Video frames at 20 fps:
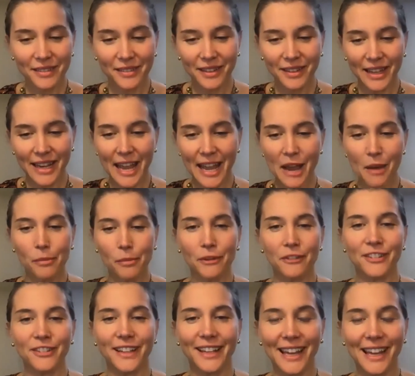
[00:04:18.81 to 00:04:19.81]
an
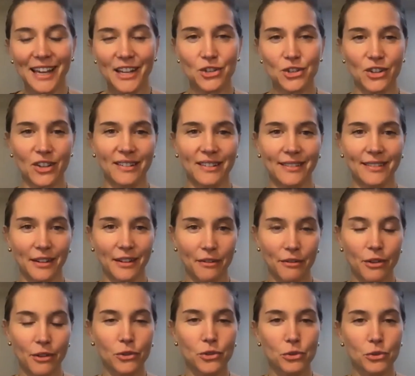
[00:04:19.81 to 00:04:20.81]
amplification of
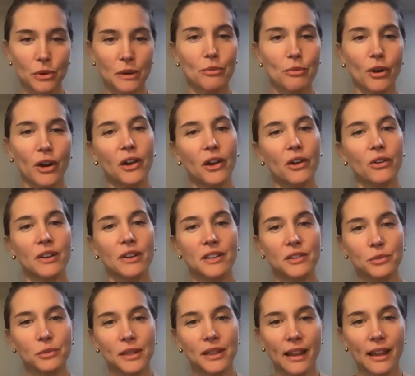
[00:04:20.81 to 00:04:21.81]
those three priorities
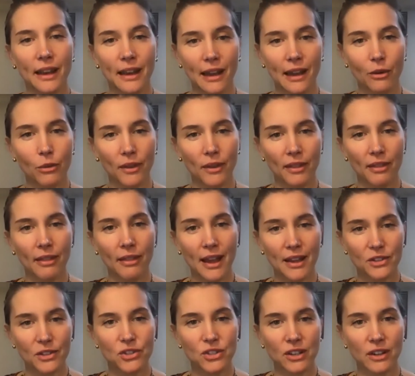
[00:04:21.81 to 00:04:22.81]
we led out with
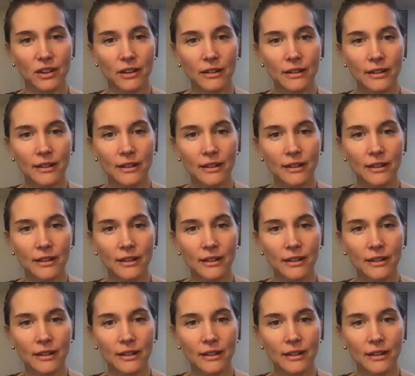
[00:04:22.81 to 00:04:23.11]
last year.